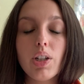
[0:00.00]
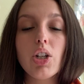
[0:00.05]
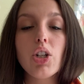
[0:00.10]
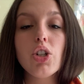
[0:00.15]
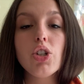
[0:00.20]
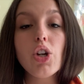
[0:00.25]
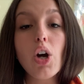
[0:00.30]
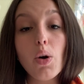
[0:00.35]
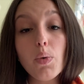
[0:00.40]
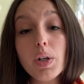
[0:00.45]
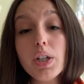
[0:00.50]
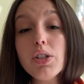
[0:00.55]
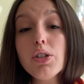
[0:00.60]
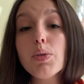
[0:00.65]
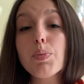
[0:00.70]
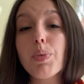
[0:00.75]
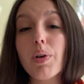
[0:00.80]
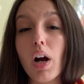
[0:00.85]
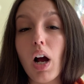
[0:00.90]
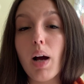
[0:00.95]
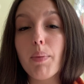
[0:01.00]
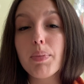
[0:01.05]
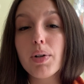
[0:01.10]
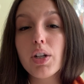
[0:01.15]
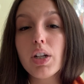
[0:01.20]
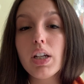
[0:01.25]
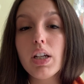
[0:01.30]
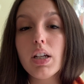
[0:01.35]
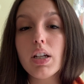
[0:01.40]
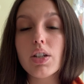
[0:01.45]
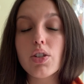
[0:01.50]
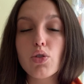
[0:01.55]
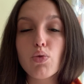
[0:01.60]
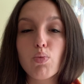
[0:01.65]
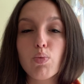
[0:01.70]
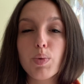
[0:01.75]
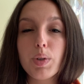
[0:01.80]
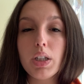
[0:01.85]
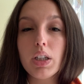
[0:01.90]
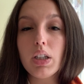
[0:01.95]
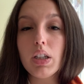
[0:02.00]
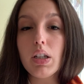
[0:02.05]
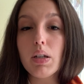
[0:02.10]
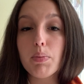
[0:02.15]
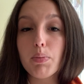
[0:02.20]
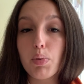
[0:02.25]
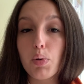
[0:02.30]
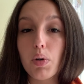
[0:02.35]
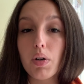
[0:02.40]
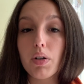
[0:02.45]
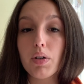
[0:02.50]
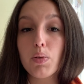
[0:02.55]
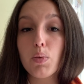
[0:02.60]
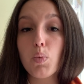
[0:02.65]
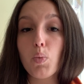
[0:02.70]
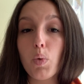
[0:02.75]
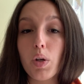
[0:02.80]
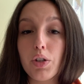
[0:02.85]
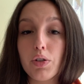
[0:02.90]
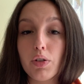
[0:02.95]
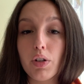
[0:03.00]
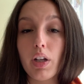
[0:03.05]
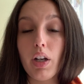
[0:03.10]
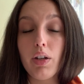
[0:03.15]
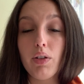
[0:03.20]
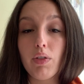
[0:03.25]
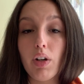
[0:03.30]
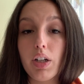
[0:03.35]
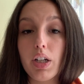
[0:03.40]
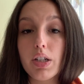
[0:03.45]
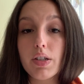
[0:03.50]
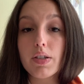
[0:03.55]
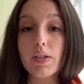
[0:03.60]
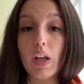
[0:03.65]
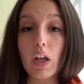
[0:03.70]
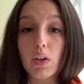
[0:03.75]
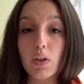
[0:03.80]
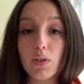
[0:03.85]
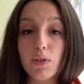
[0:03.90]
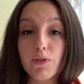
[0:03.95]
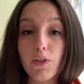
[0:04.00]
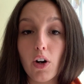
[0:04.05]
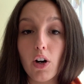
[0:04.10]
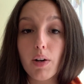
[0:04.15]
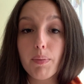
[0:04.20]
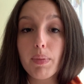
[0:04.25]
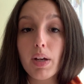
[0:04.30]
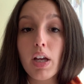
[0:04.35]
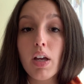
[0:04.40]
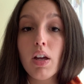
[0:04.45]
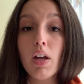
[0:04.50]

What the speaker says: Knowing your property is really important when you're getting ready to sell your farm.